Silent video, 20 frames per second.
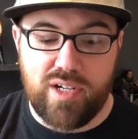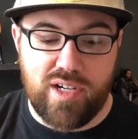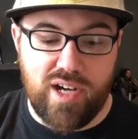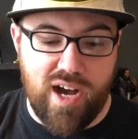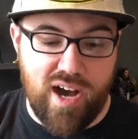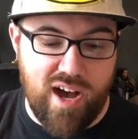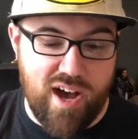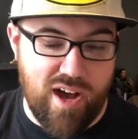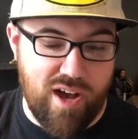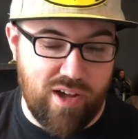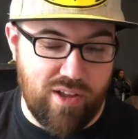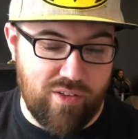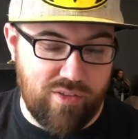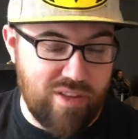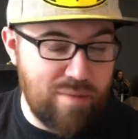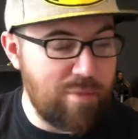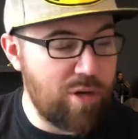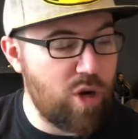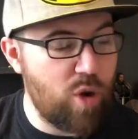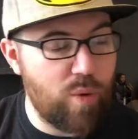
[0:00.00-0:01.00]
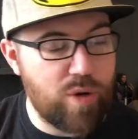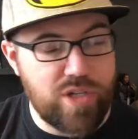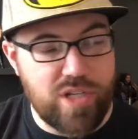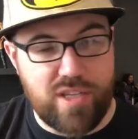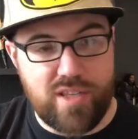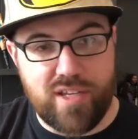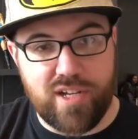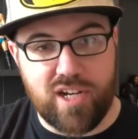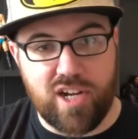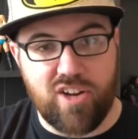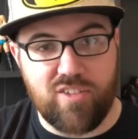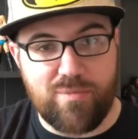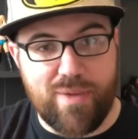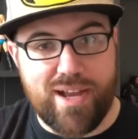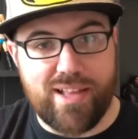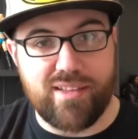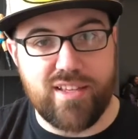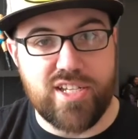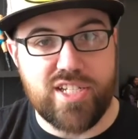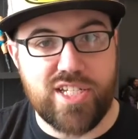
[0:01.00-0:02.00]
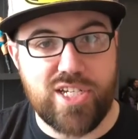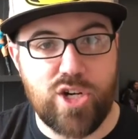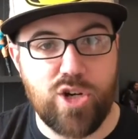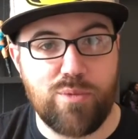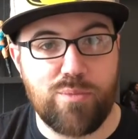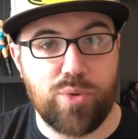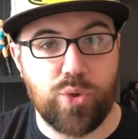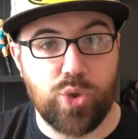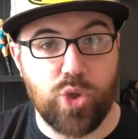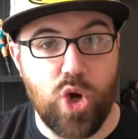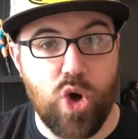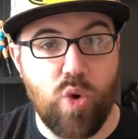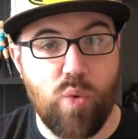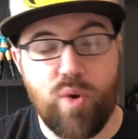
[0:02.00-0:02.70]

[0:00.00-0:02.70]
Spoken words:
Let me know what you think of my list here below.